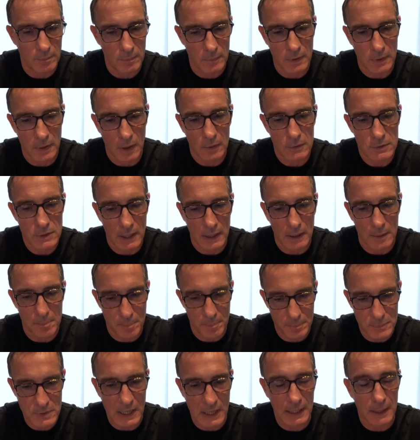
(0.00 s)
You know, take a
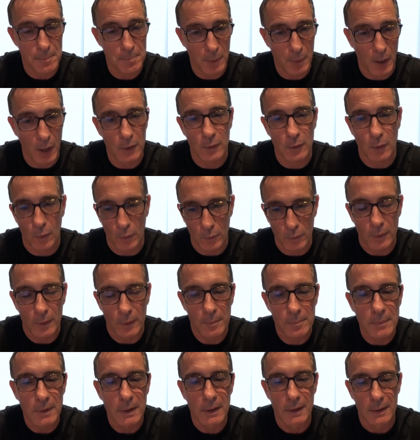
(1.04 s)
take a punt on
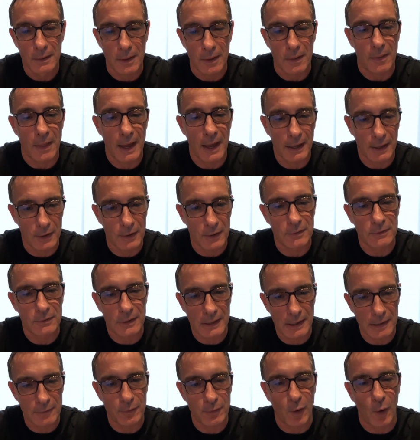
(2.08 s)
them that they're going to
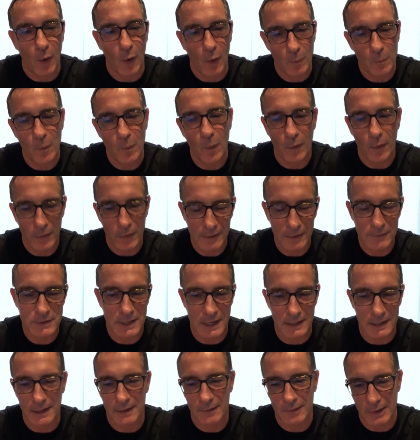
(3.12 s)
deliver on what they've
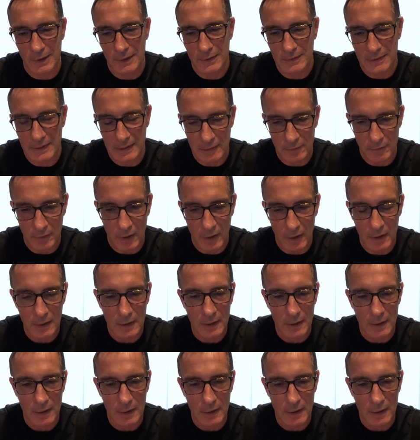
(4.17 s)
said they're going to deliver.